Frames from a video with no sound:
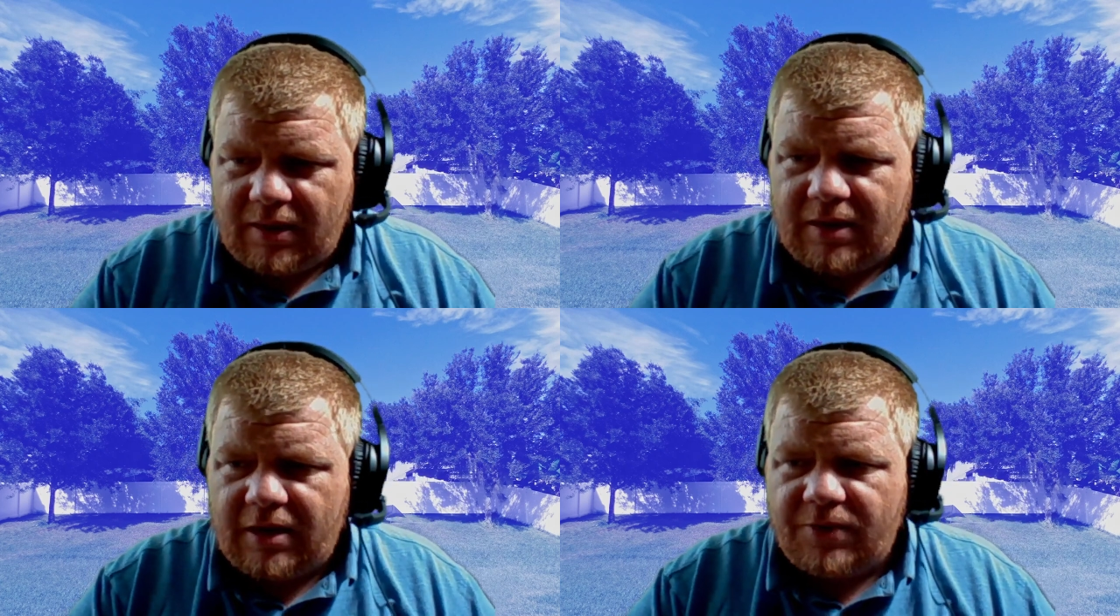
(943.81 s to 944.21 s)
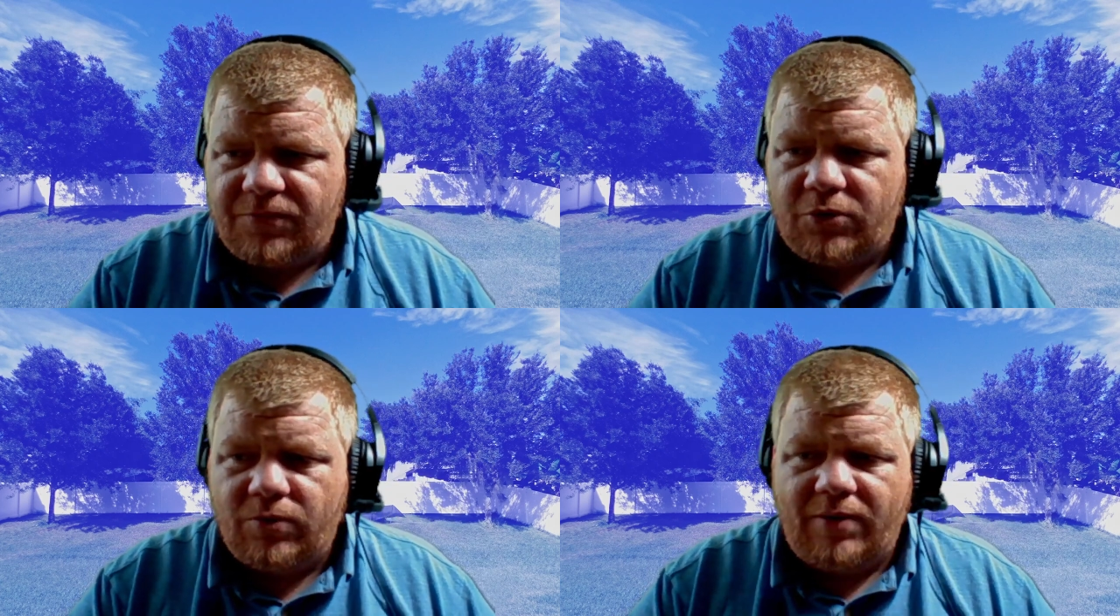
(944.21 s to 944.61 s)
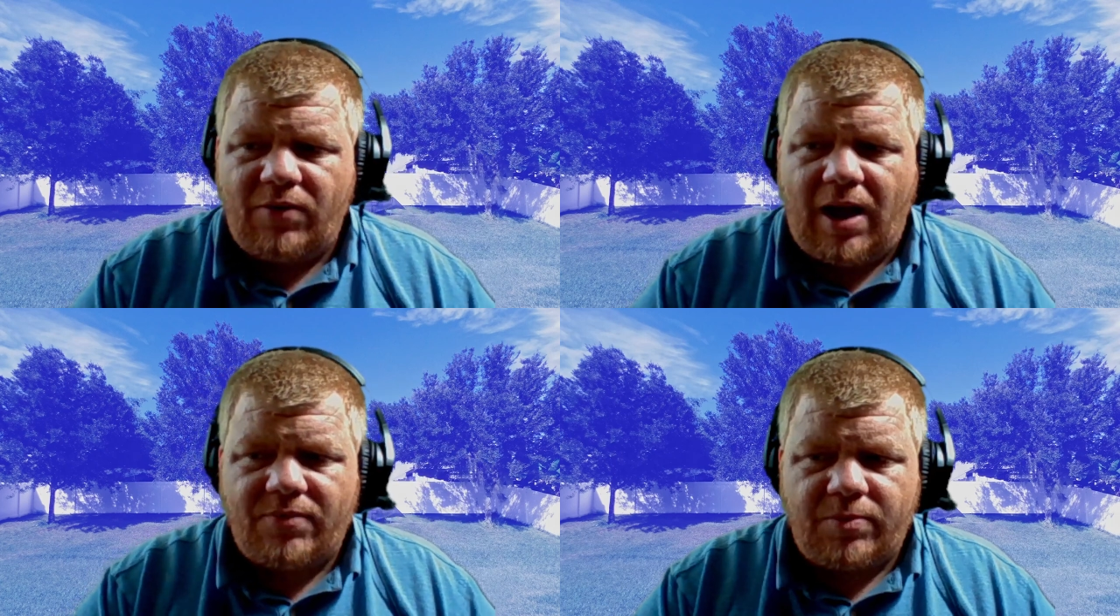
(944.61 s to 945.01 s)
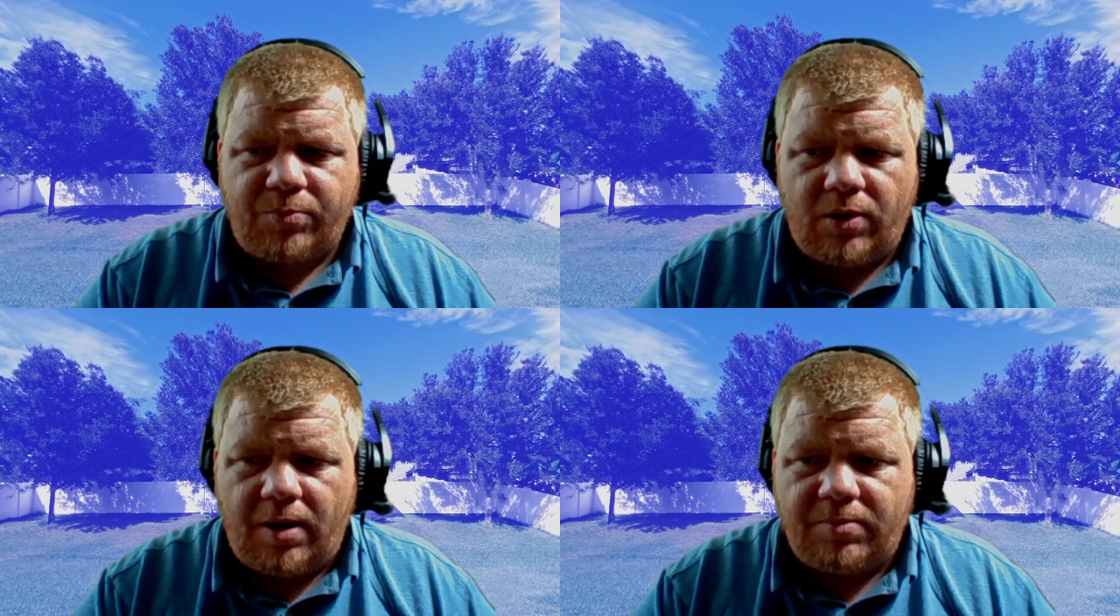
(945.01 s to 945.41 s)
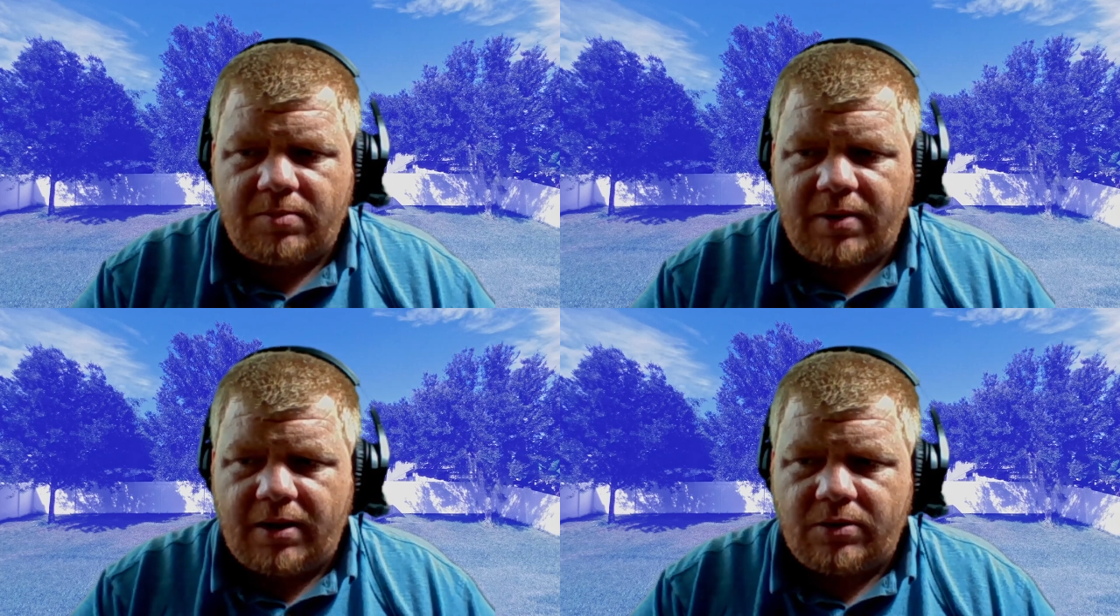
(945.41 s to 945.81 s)
if you ever have a
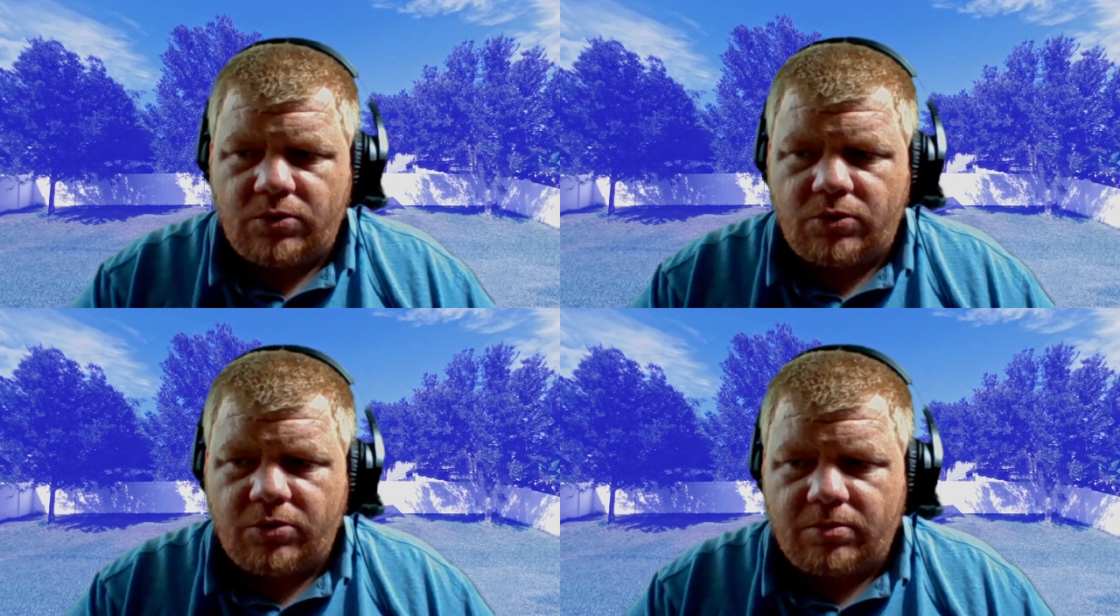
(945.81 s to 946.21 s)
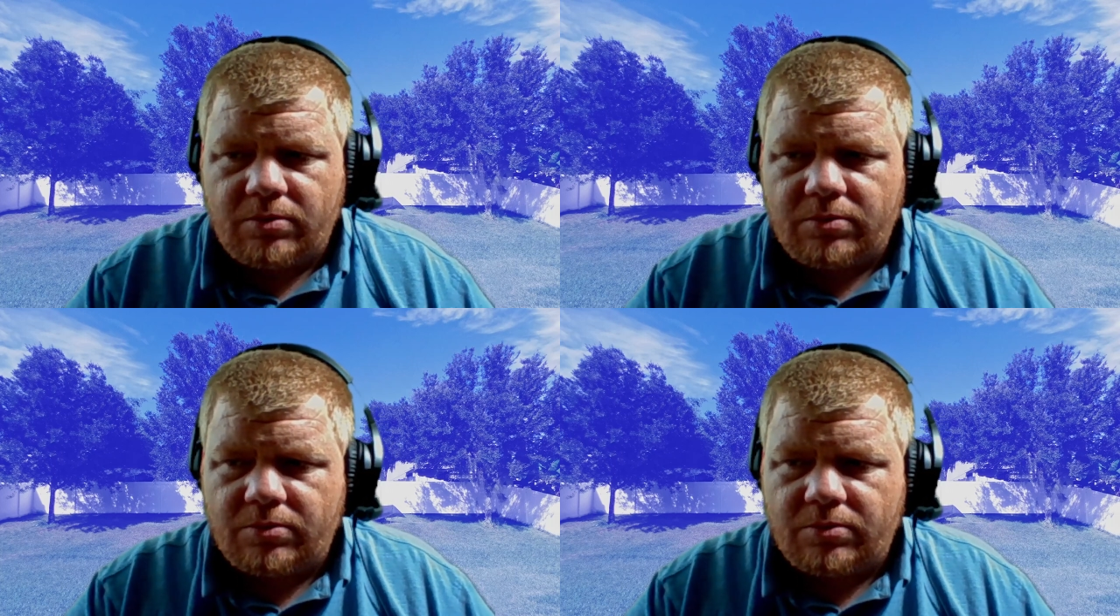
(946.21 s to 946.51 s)
problem, and you're,